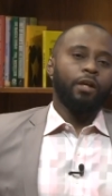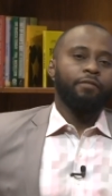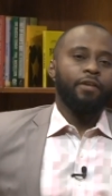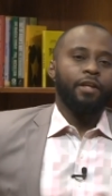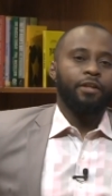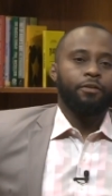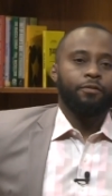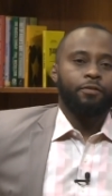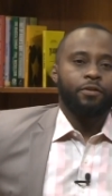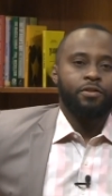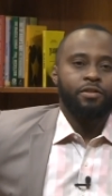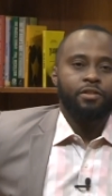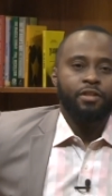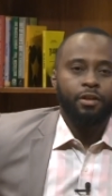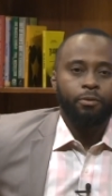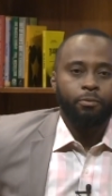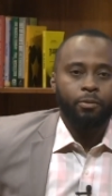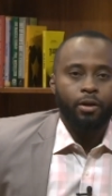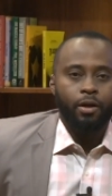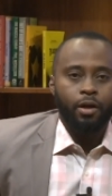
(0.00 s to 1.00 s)
Thank you for
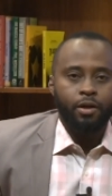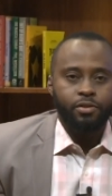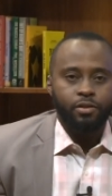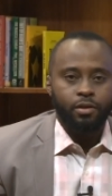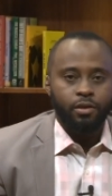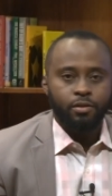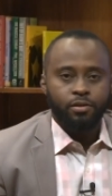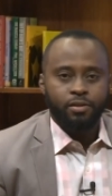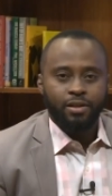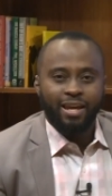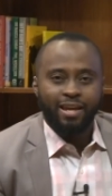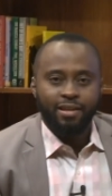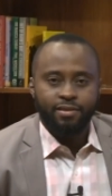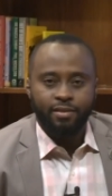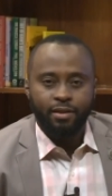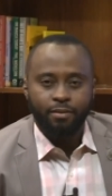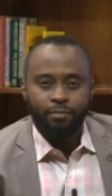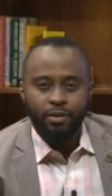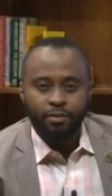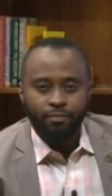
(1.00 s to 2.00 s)
staying with us. It's S
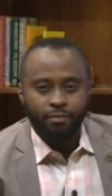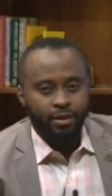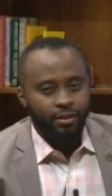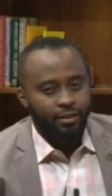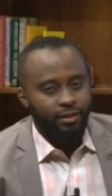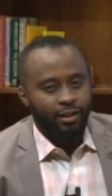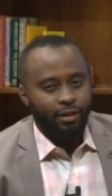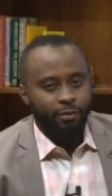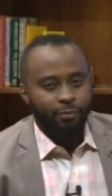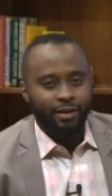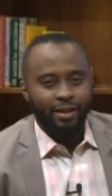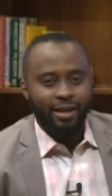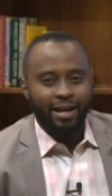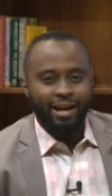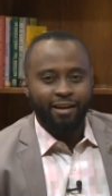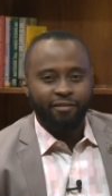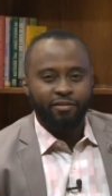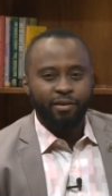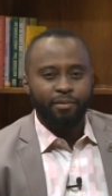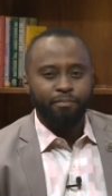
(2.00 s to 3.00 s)
M E Monday. We
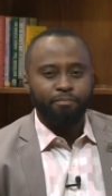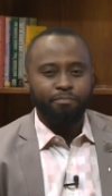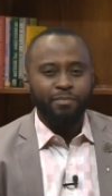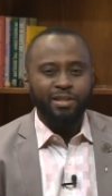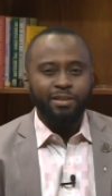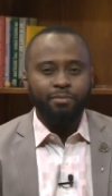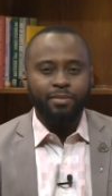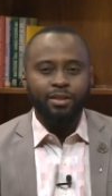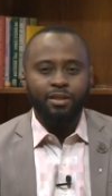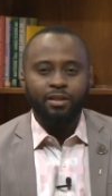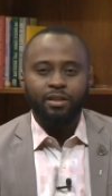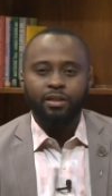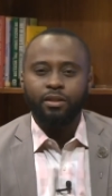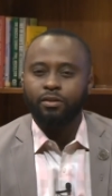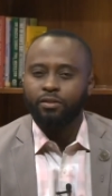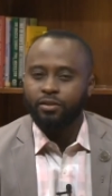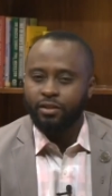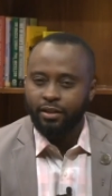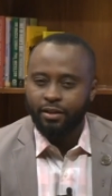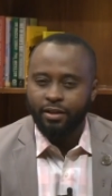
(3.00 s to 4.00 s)
have Mimi
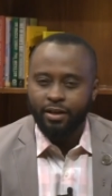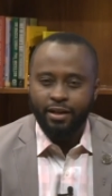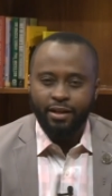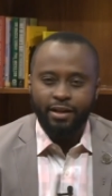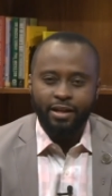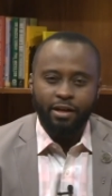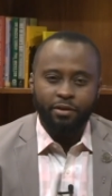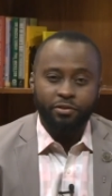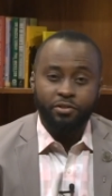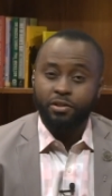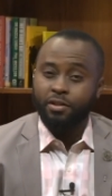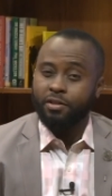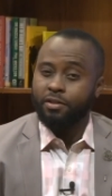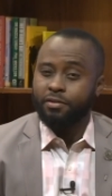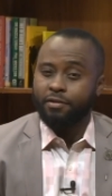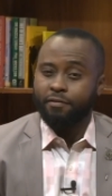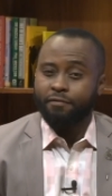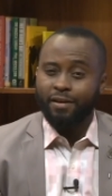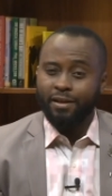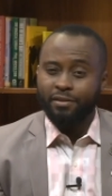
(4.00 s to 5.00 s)
Yina now. She is
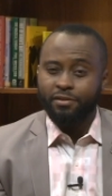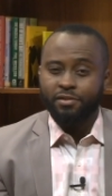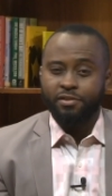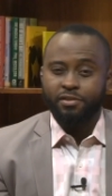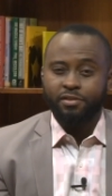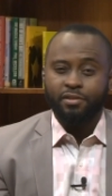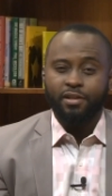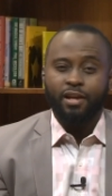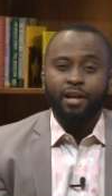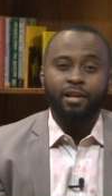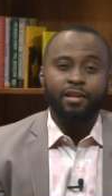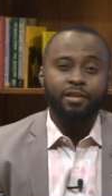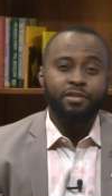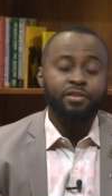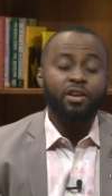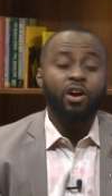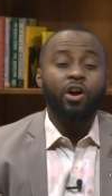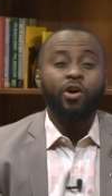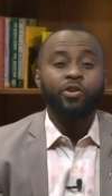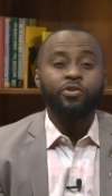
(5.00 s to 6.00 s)
a fashion
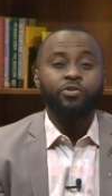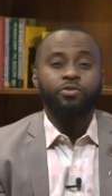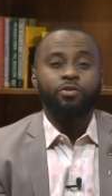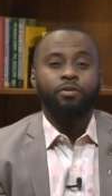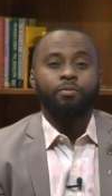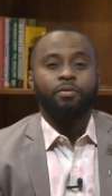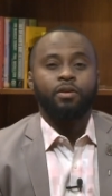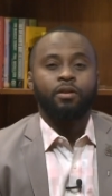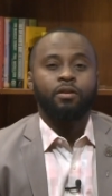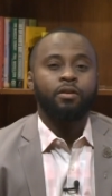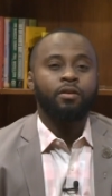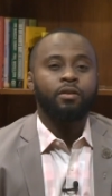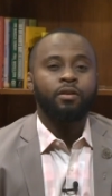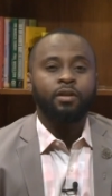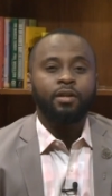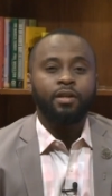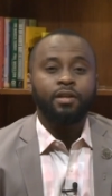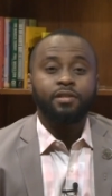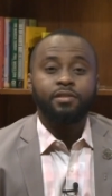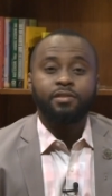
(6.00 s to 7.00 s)
stylist, entrepreneur,
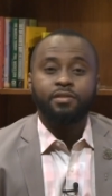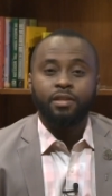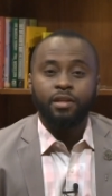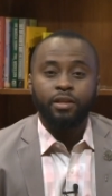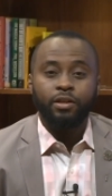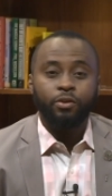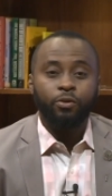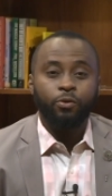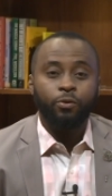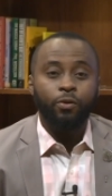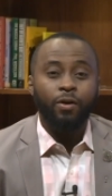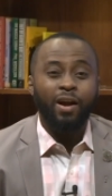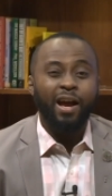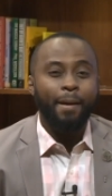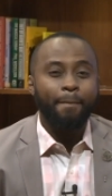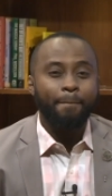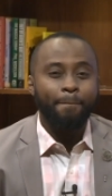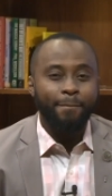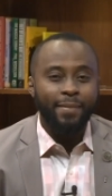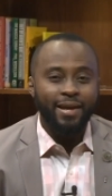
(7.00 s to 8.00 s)
C E O,
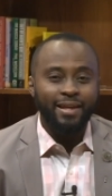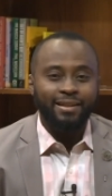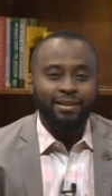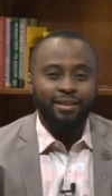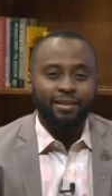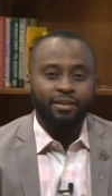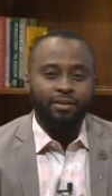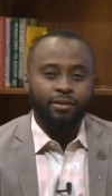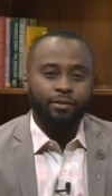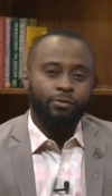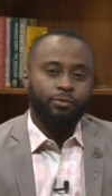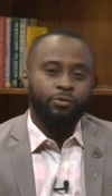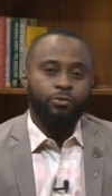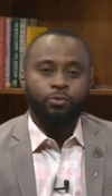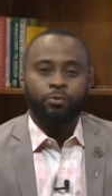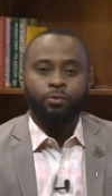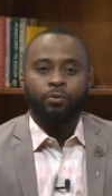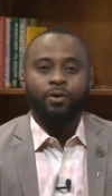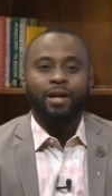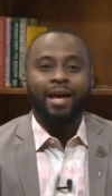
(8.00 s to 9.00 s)
Medlin
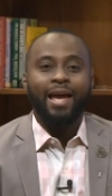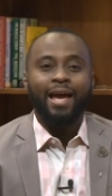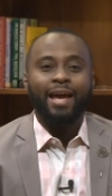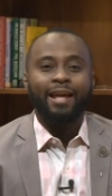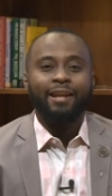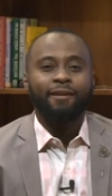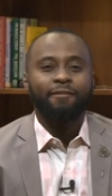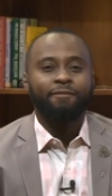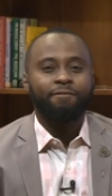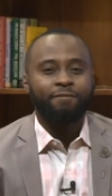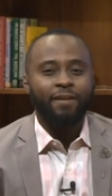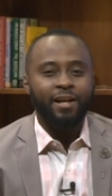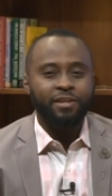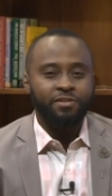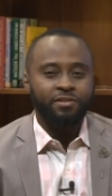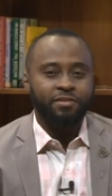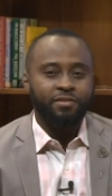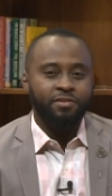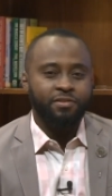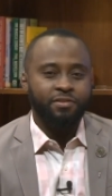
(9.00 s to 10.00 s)
Boss, and a
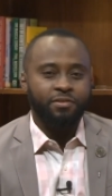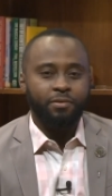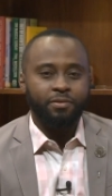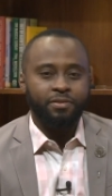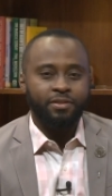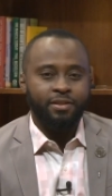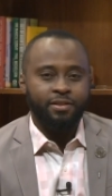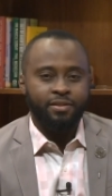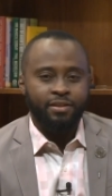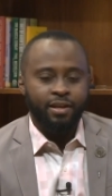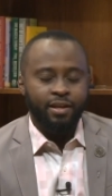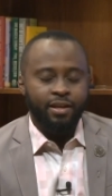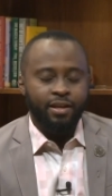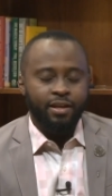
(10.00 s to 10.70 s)
fashion consultant.